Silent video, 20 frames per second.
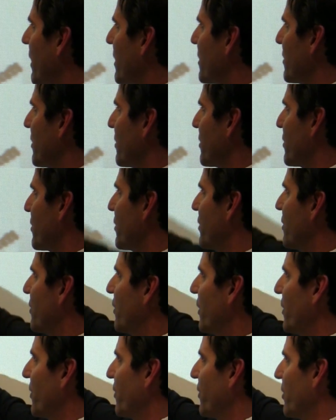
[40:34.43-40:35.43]
plants. There's
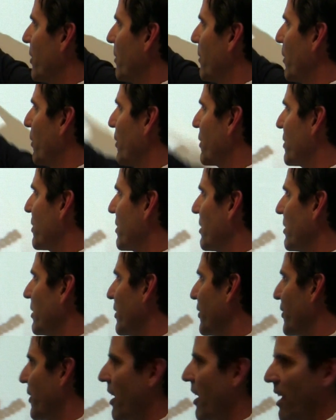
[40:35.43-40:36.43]
geothermal, which is a
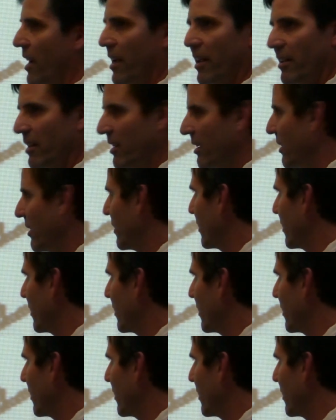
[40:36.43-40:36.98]
little dot